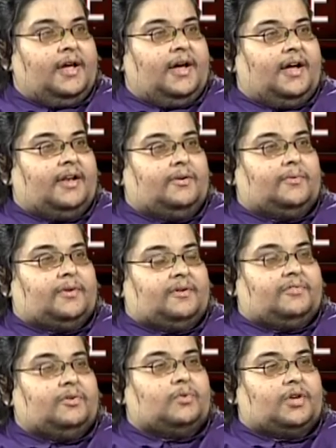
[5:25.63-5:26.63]
and the owner of
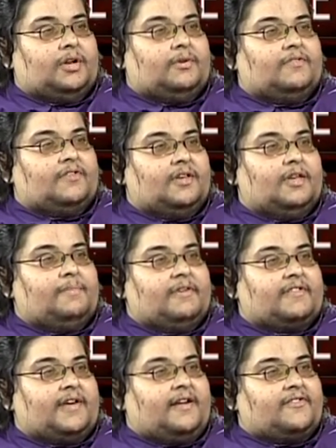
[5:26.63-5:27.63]
the hotel used to keep his
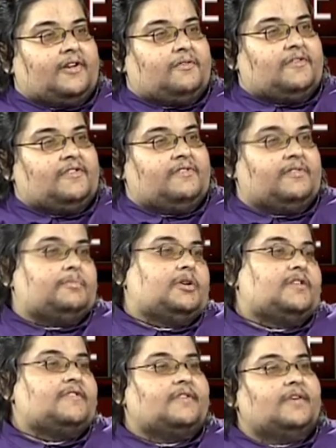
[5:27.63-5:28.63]
cash and
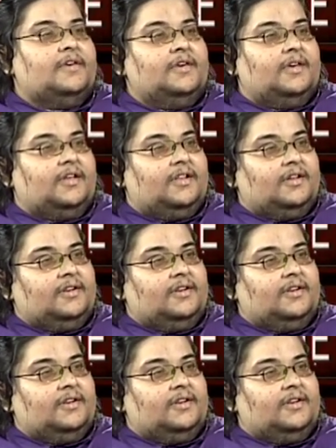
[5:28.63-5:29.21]
receivables in that.